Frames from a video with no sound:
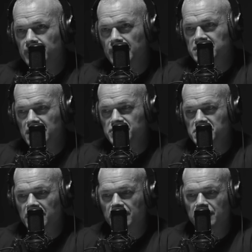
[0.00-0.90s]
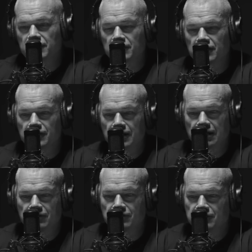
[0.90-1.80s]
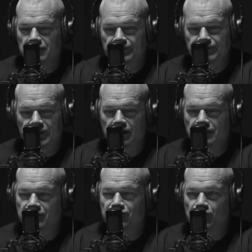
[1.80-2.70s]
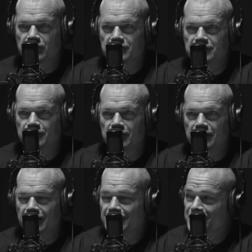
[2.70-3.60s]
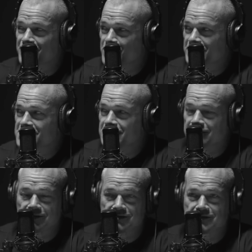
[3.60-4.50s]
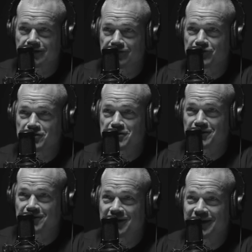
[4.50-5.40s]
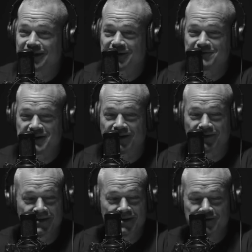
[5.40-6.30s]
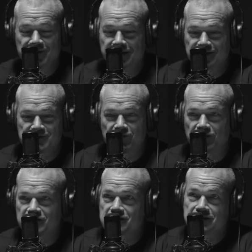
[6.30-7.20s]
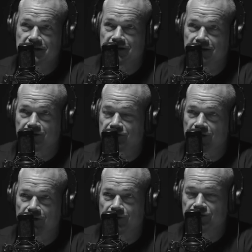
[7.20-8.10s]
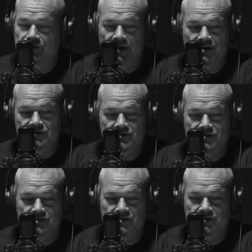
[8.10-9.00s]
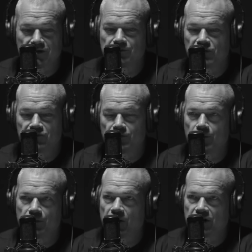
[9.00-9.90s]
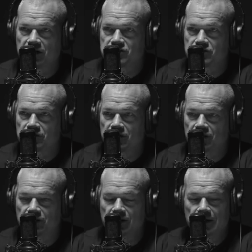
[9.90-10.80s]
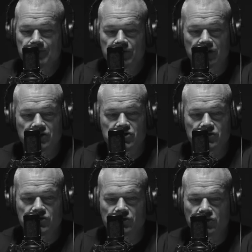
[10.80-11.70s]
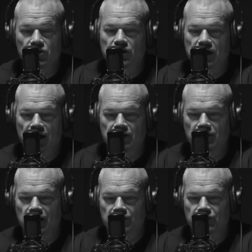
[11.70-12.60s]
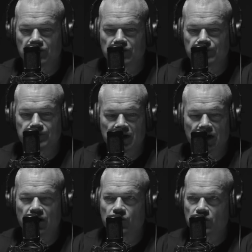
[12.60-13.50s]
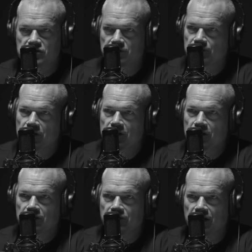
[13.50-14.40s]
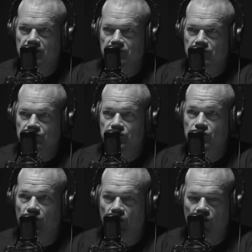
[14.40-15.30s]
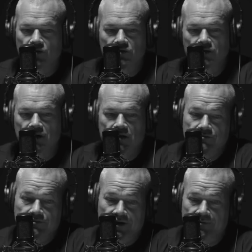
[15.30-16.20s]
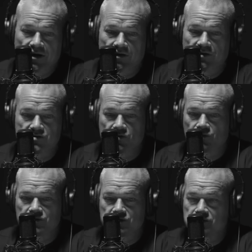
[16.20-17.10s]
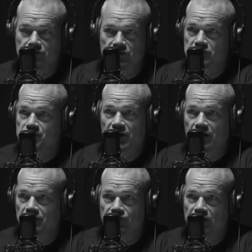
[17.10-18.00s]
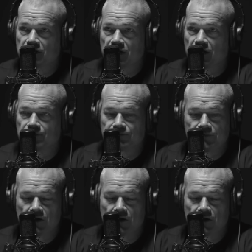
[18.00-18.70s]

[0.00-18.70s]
That's outstanding, and I look forward to seeing this thing for sure when it comes out. Reading these books, sitting here, we're talking with you guys. This is just an unbelievable part of history and a true look at the heroism that you all and American soldiers displayed in Vietnam.